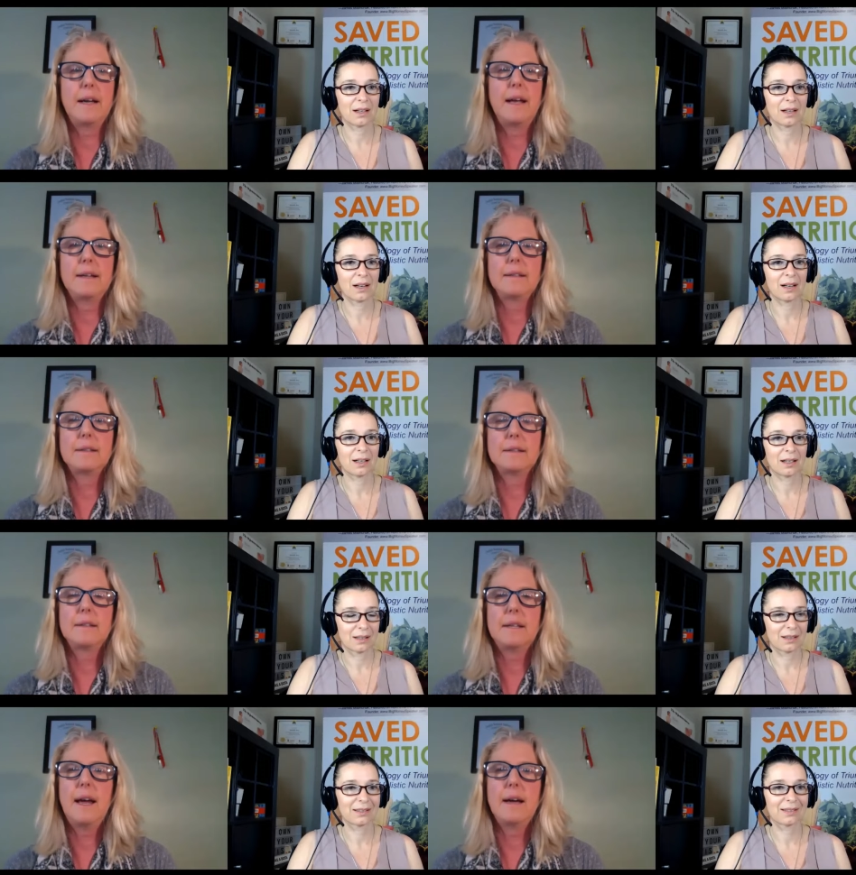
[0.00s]
Speaker 1: and
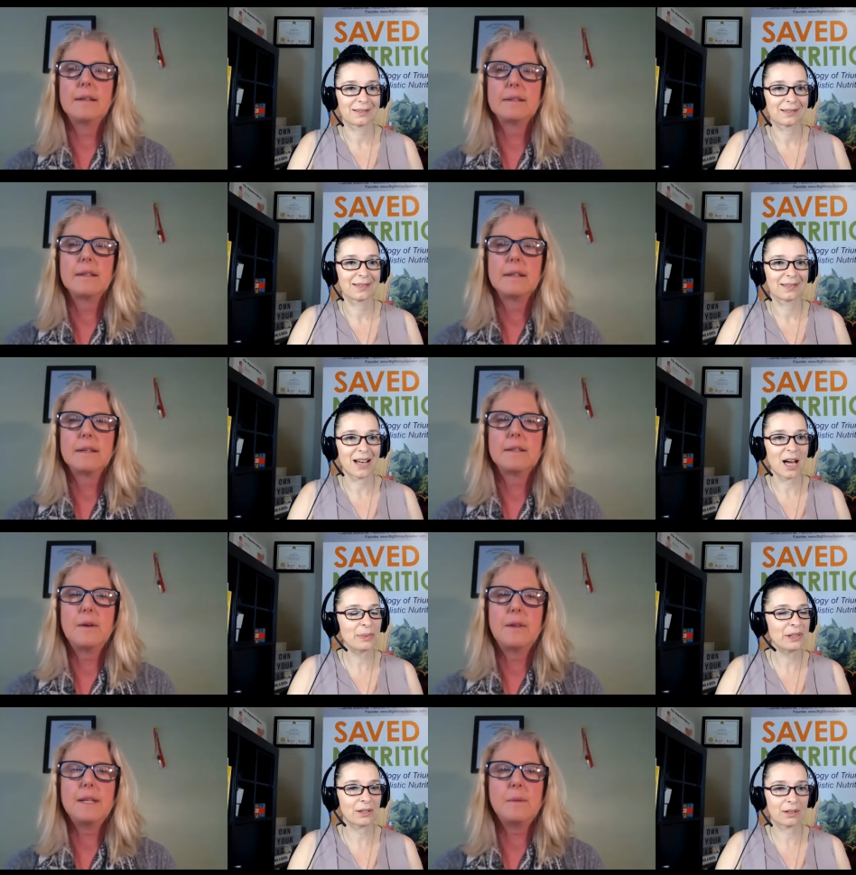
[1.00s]
yeah so Absolutely.
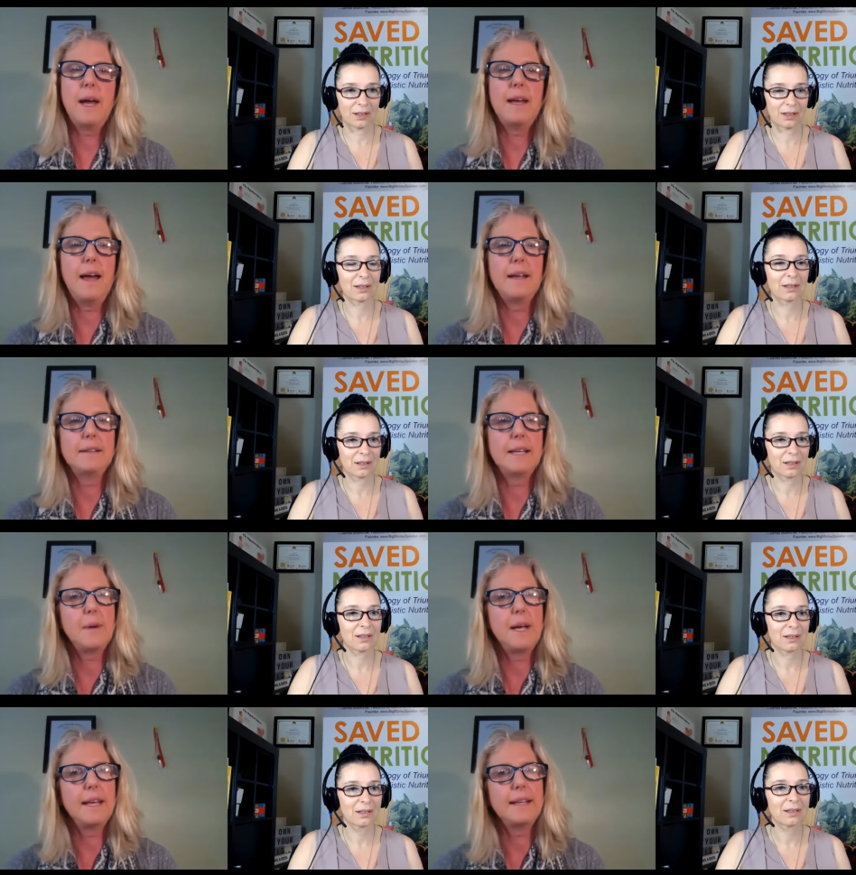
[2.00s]
that's why I, that's
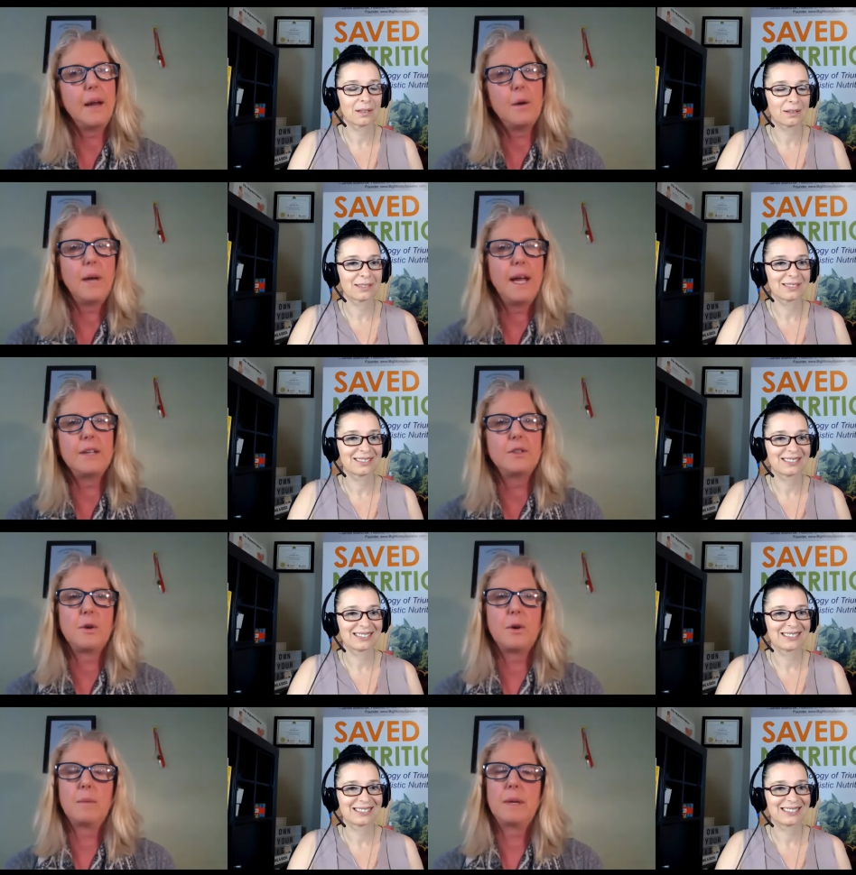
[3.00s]
why I like that whole age
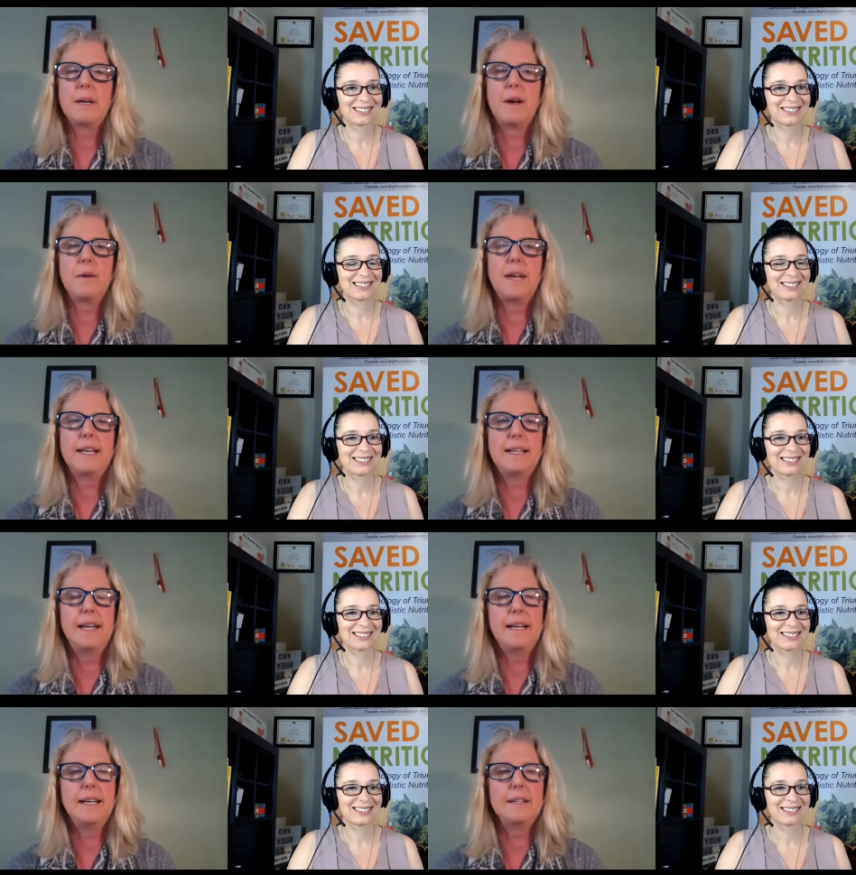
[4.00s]
group you know they they
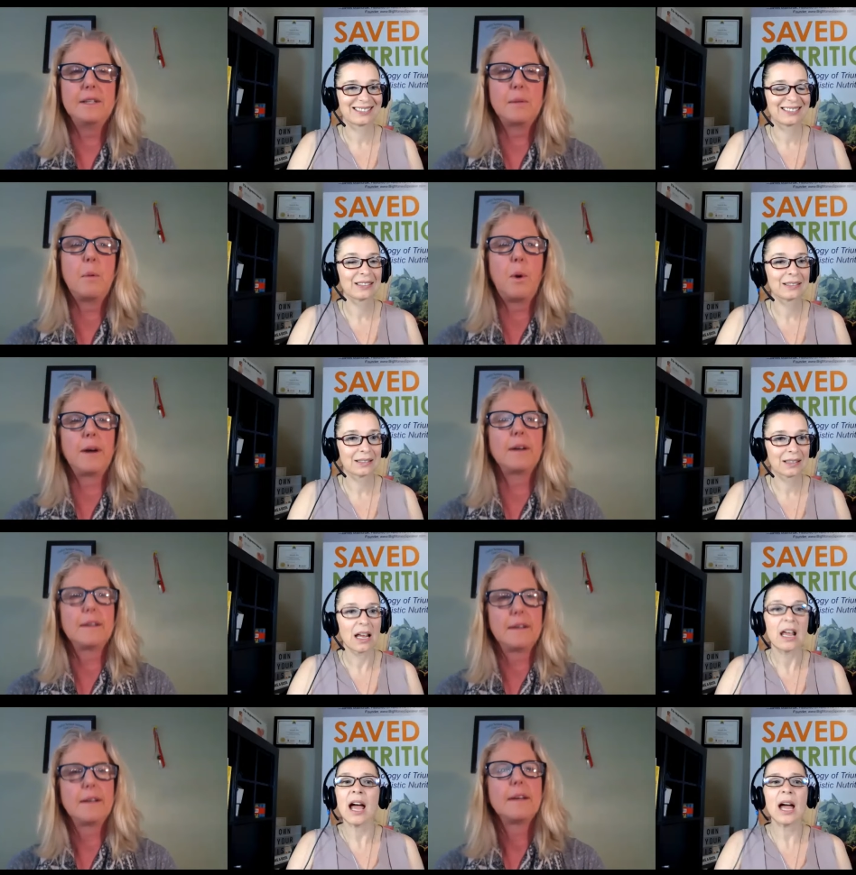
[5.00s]
need the support
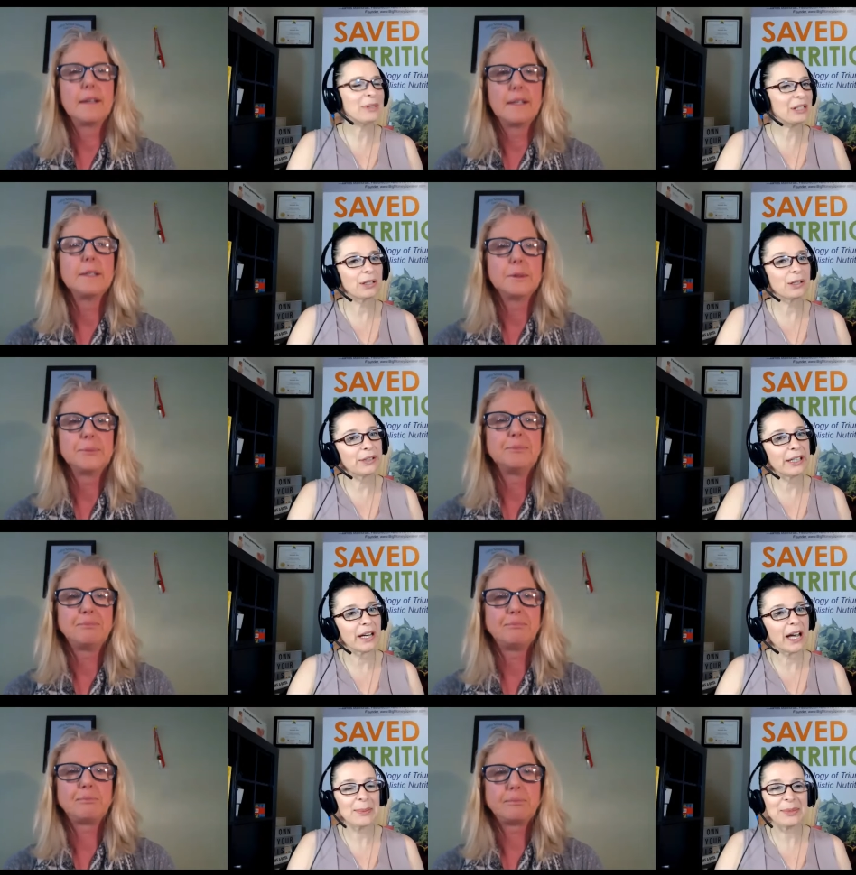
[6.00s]

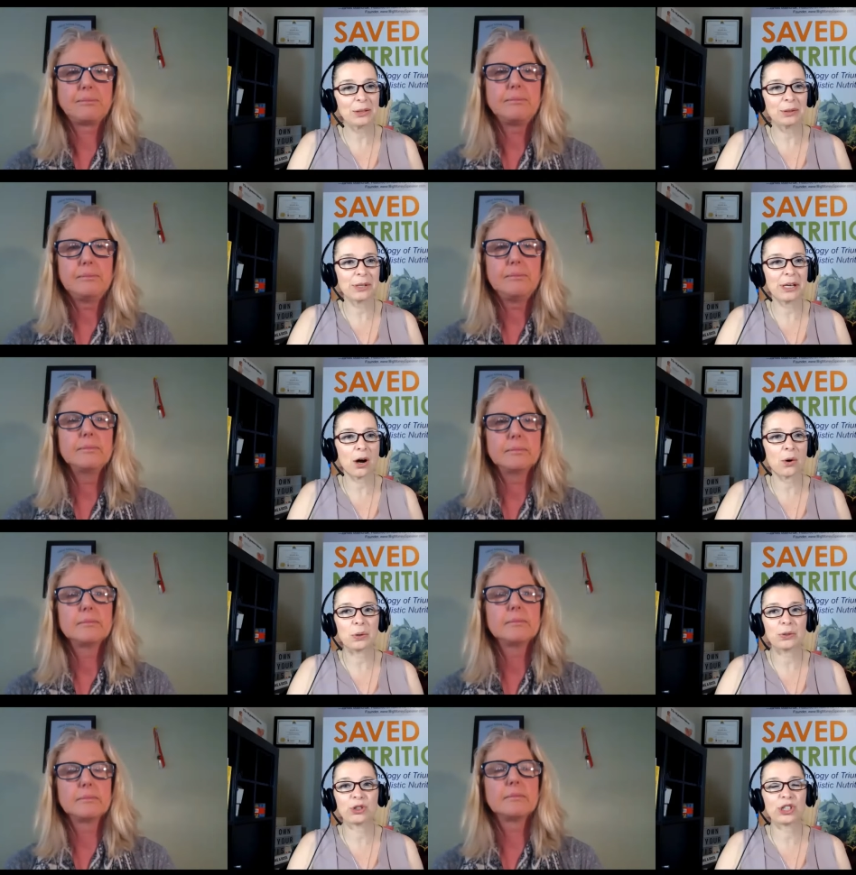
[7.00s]
Speaker 2: Absolutely, absolutely. Our
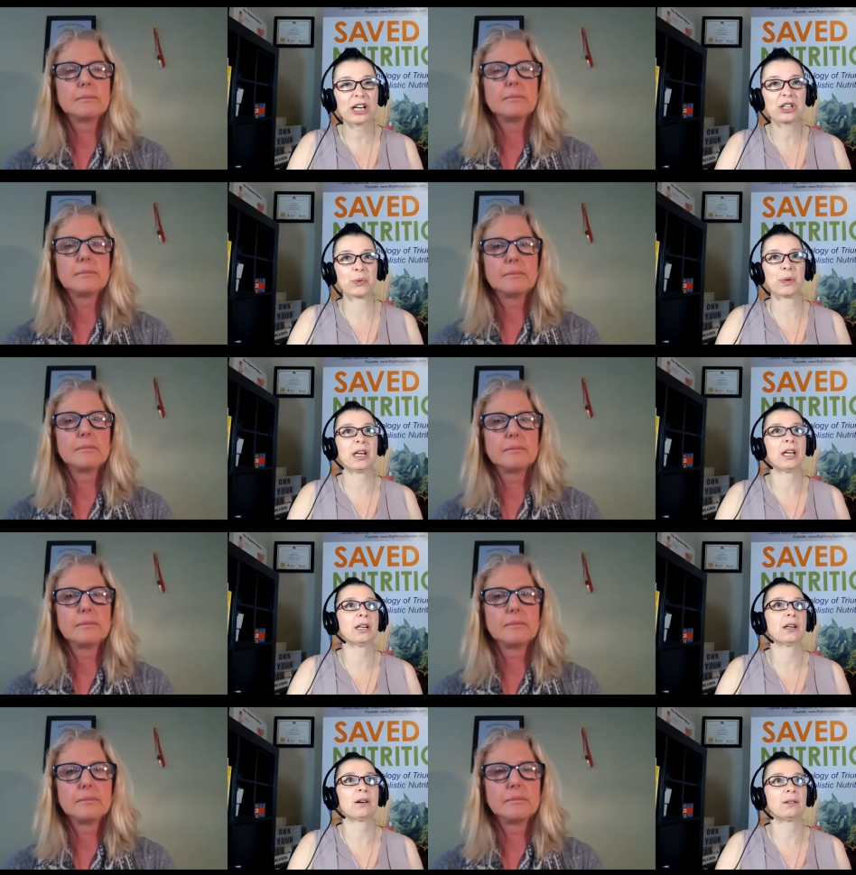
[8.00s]
whole trajectory
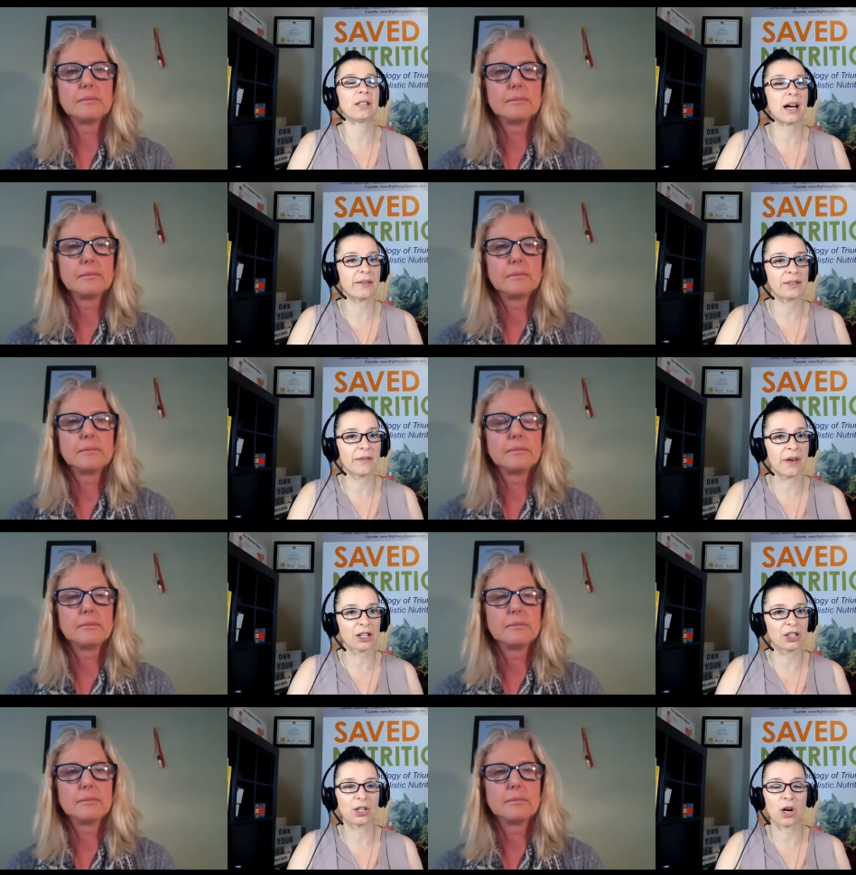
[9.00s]
in our lives have
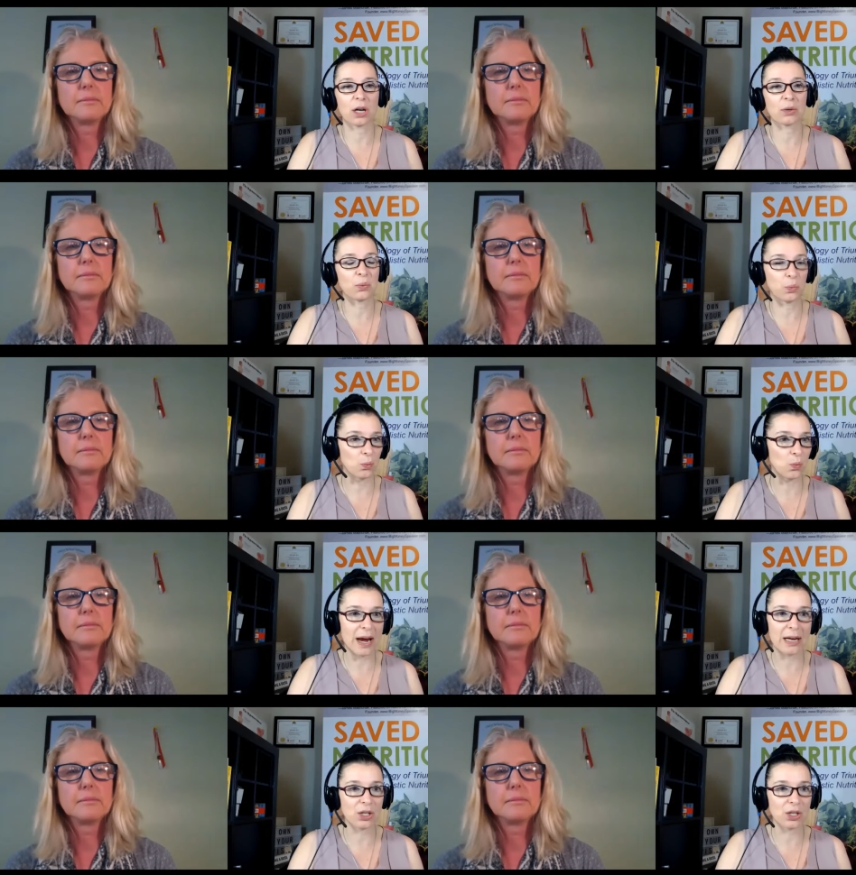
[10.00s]
actually gone way